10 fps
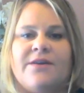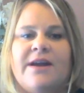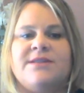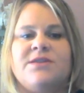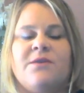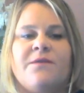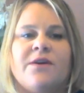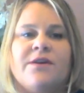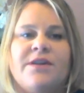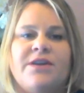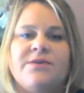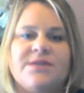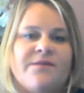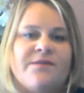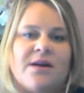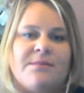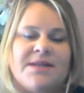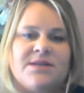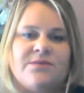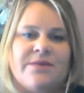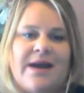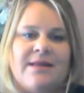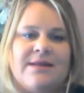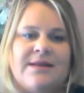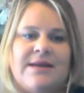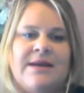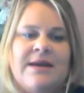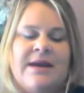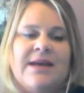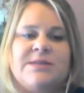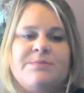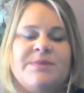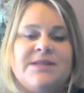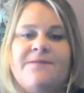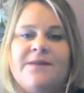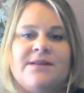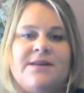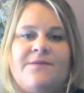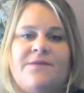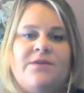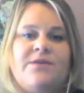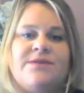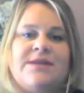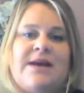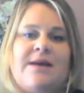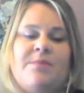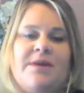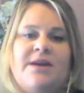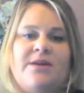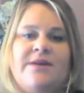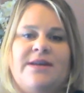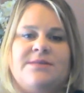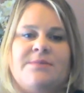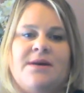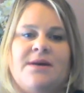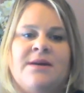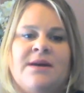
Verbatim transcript: And so for the use of augmented reality, specifically if you use an app like Aurasma,